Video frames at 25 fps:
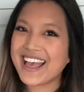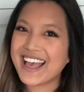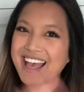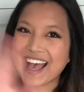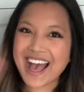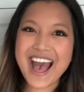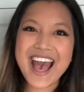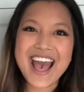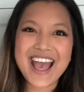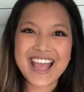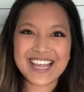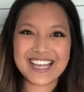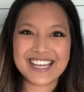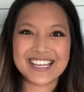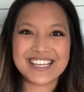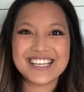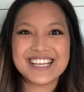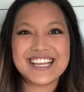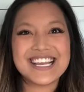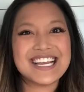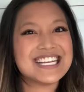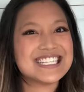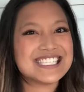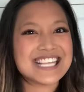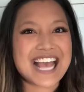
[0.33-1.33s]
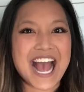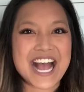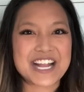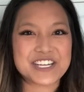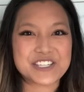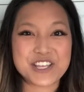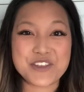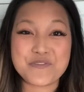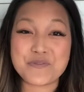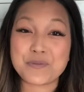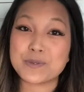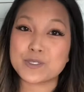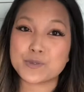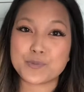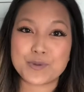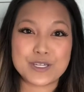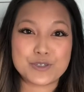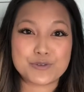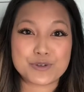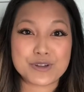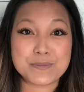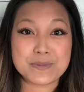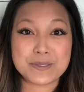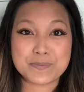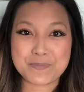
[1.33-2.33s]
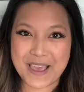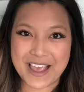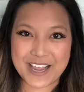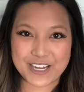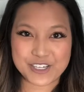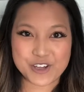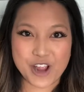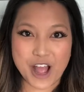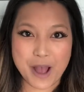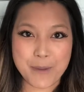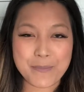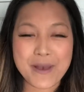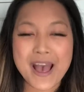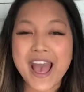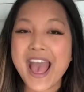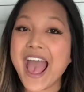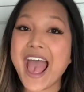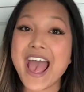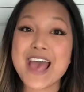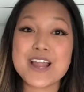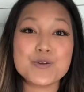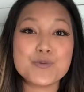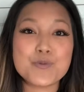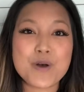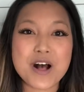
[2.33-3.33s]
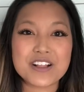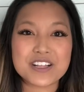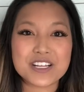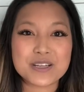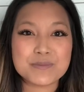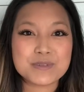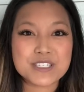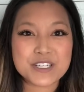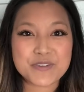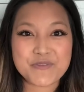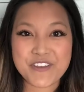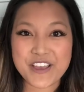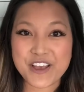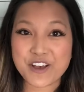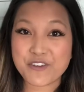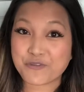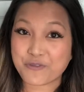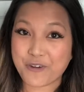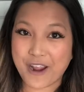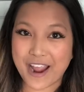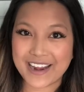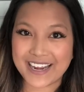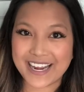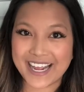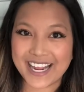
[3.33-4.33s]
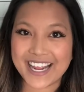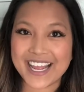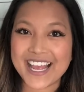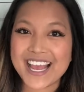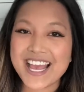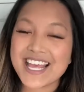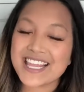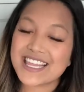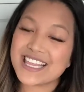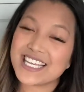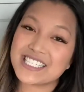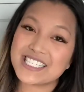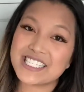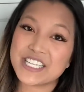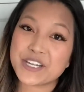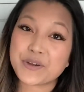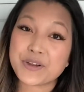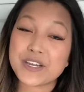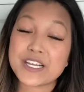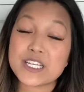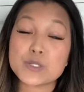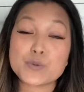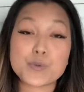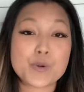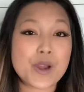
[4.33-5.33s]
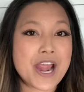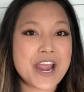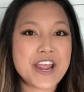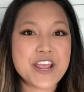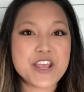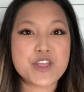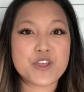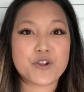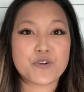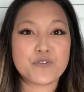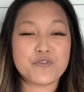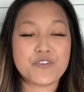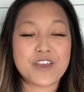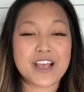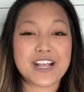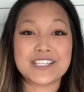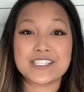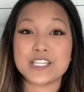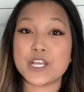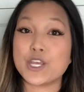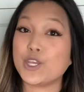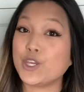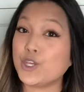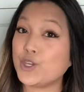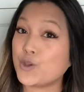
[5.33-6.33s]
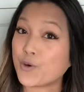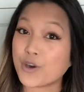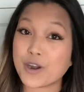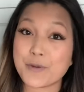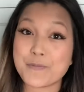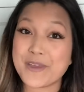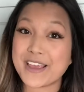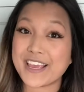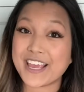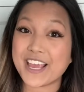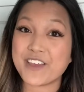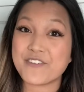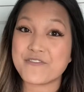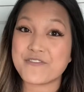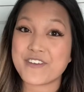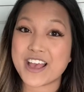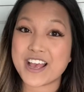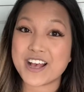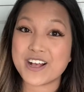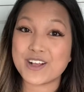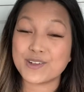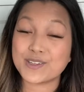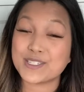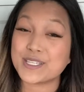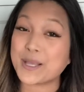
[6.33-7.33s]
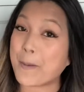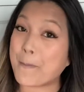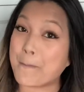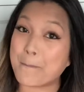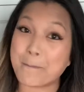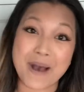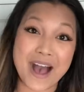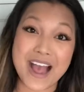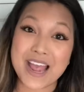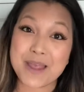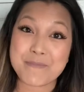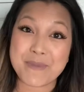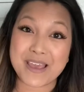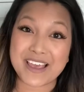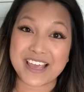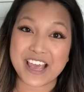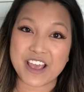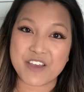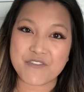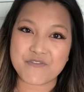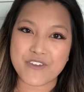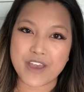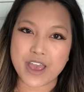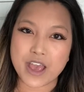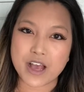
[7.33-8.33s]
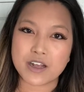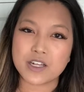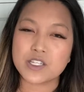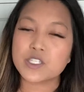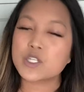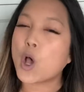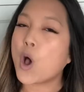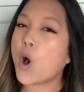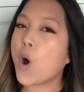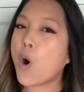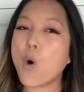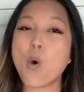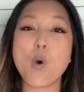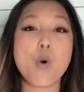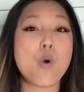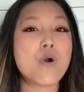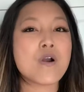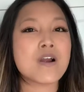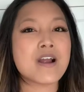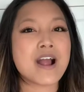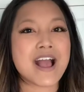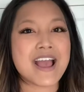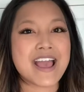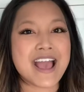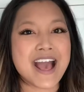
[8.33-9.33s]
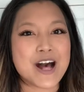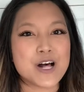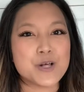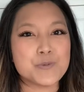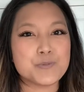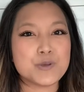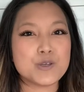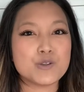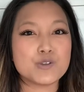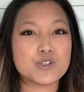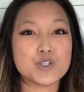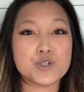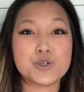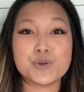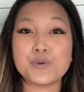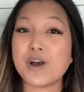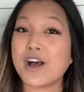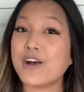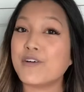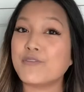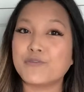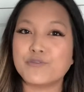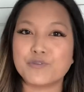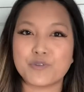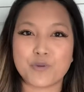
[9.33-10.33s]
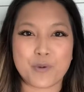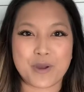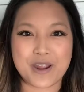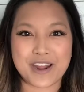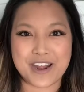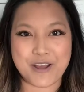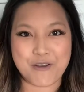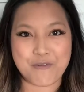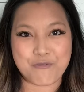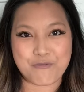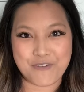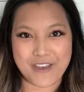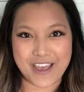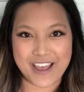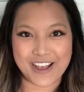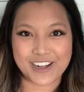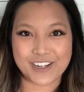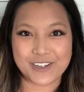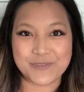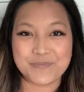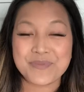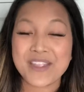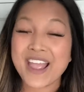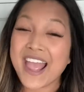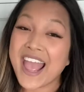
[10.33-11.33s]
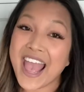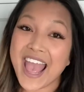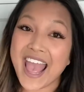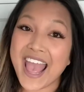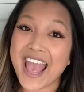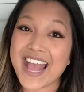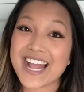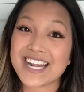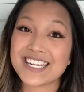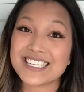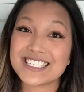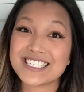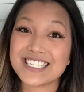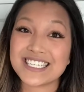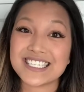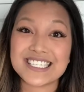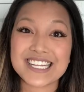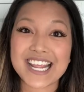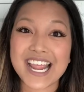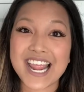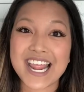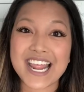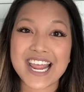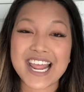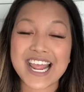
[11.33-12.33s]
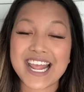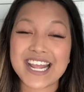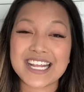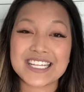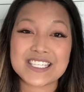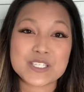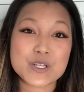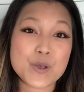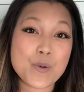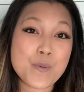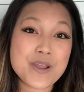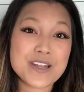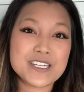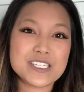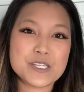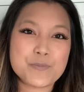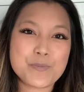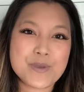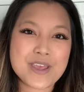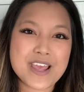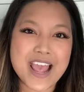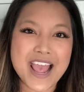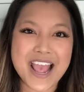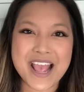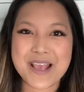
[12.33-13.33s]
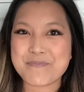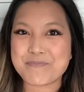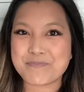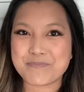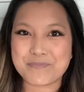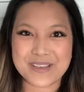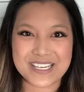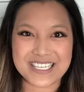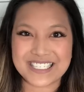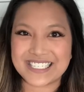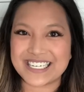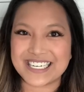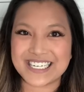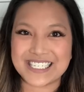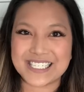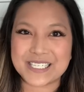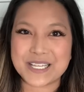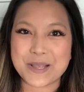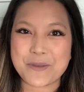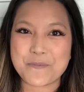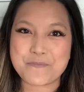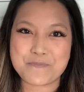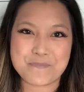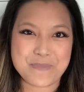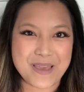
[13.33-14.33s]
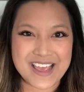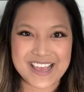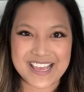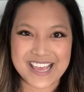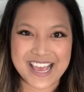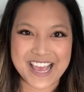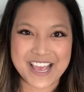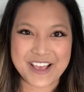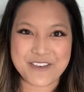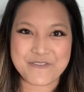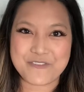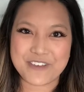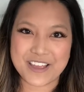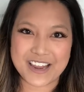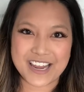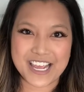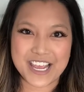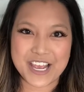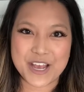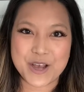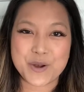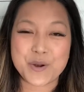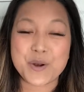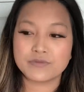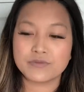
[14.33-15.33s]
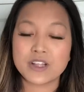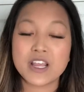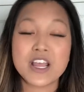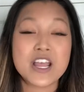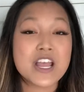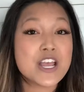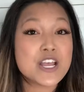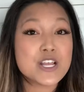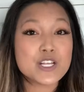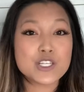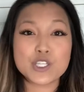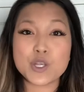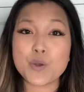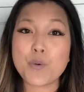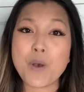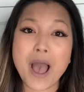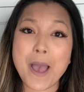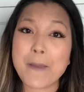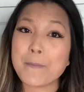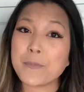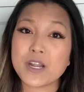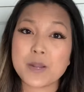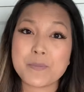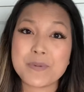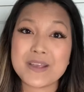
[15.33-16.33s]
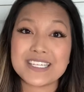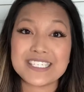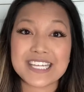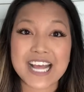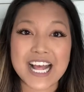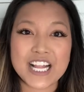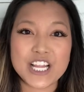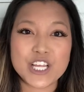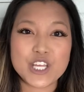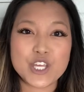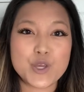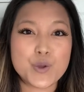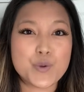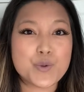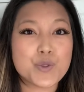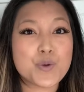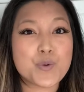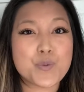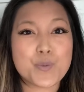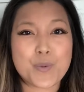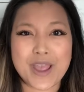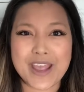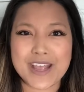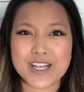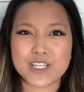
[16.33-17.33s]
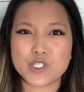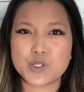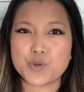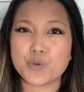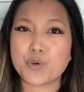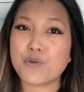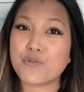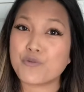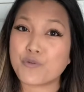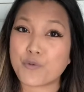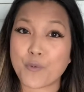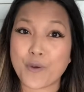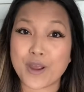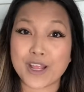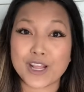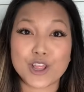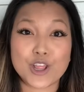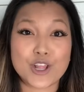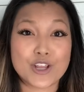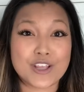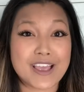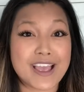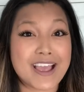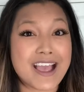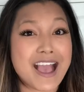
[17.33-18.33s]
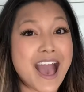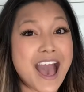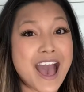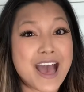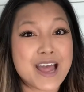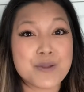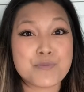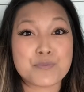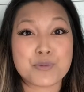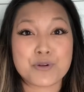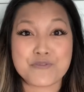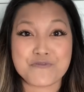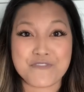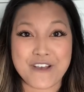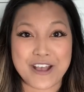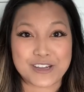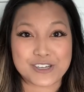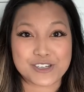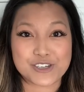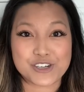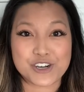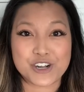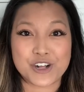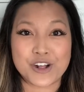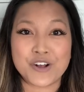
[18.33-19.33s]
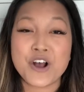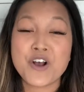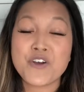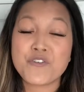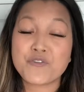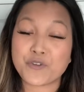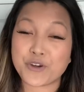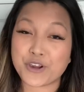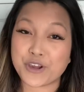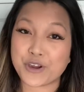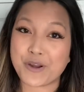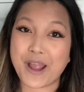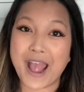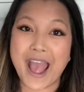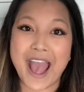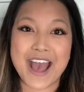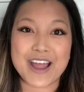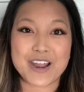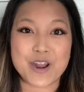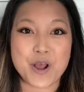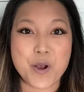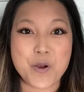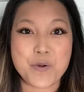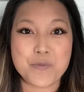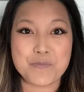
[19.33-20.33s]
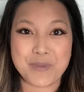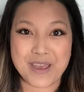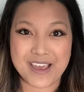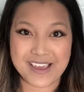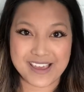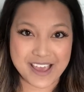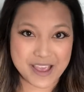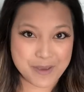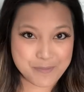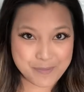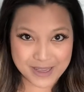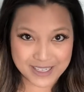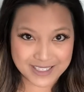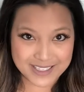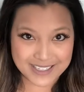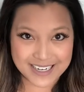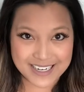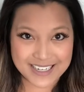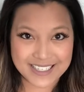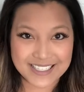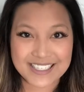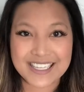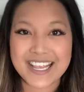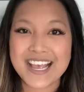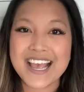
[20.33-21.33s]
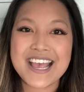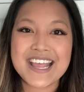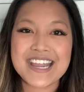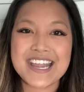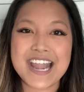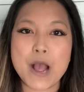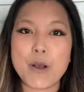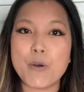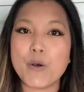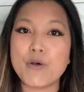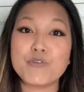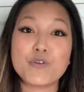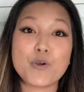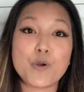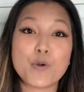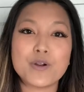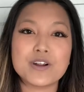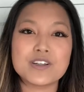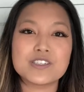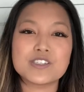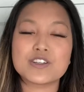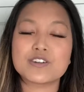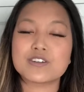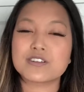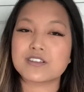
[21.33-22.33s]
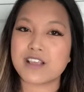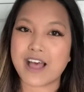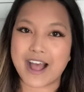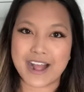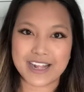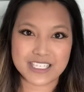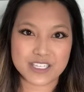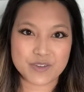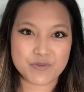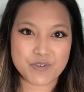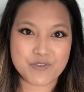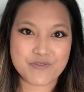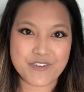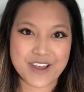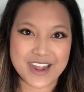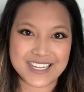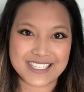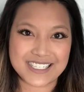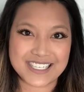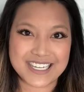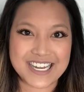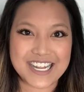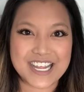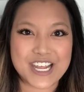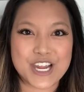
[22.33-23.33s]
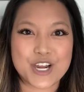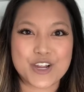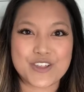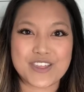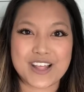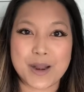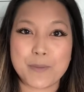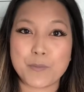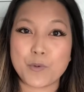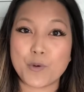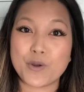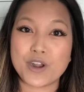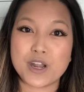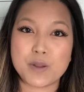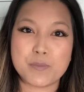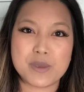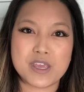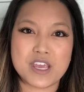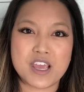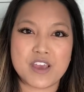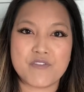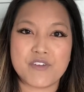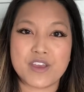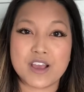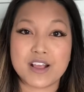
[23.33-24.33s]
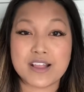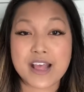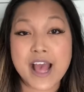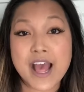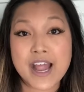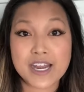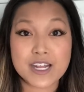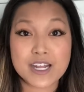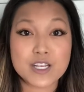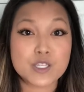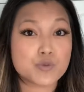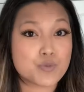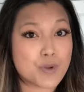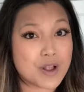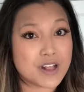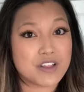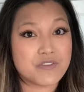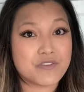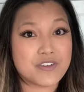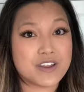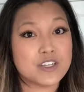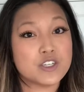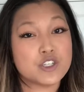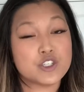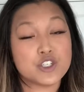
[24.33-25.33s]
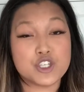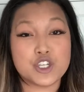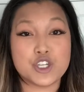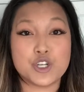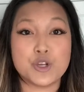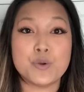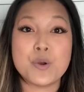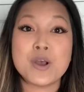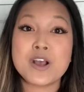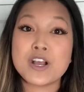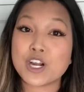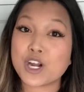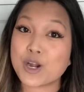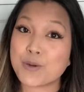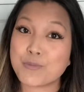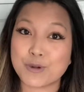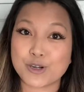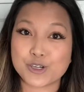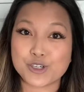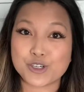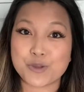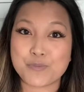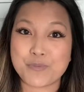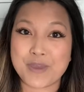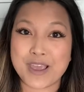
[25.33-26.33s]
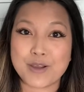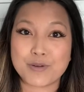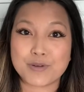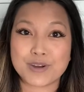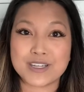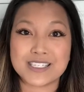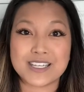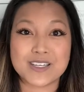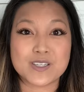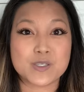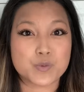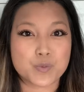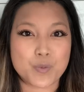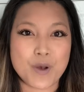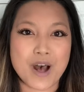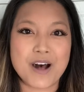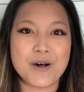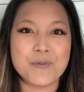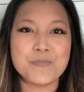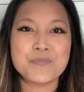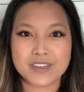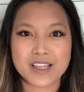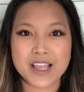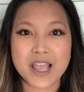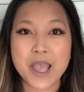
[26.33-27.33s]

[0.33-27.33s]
Hi, it's Ashleigh from Sweet Dreams Bake Shoppe, and welcome to Fail Friday, the series where I either fix your baking fails, my baking fails, or I help you to avoid a fail. And today it's going to be a business baking video. So I'm gonna be telling you the ways to avoid looking unprofessional for your at-home baking business. Now, of course, there's lots of advice in here that I'm going to be giving that is relevant to commercial bakeries as well.